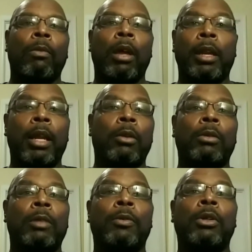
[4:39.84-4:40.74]
and I don't
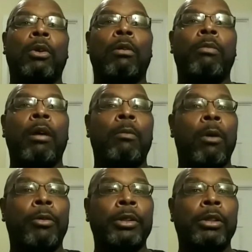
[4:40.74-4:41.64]
even know about
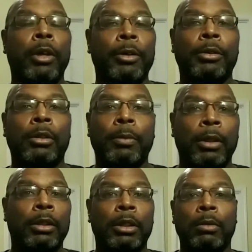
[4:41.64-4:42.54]
Maurice Hurst,
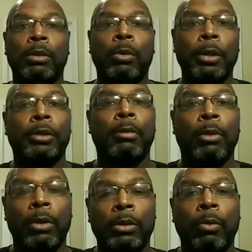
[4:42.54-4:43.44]
because he was
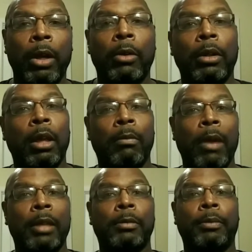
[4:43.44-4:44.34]
questionable as well to come
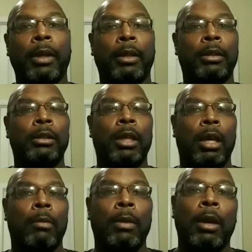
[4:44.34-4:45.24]
back to playing this
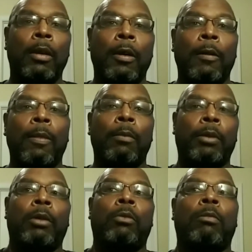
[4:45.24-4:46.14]
game.
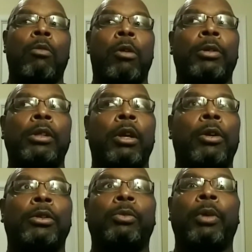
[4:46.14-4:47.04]
But when Maurice
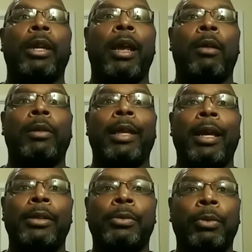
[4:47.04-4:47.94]
Hurst went out
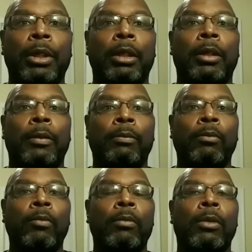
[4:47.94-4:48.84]
last week
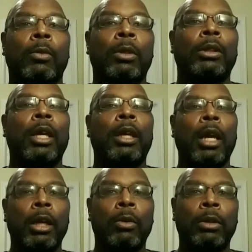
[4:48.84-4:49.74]
with that
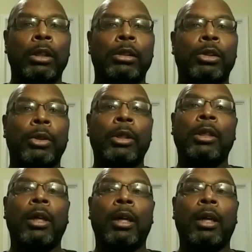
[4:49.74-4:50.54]
ankle injury,